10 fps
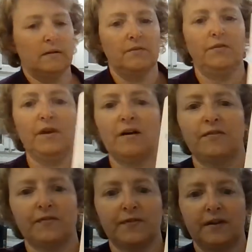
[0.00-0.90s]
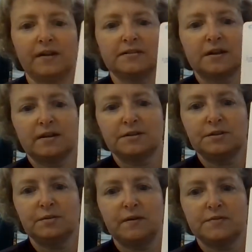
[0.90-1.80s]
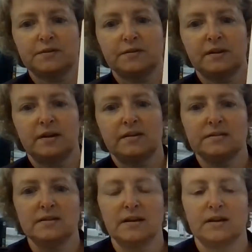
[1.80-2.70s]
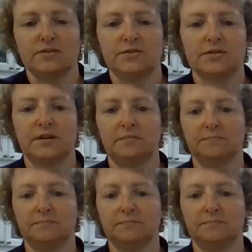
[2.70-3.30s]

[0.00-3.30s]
Fluff. And it's got two F's on the end. Isn't that interesting?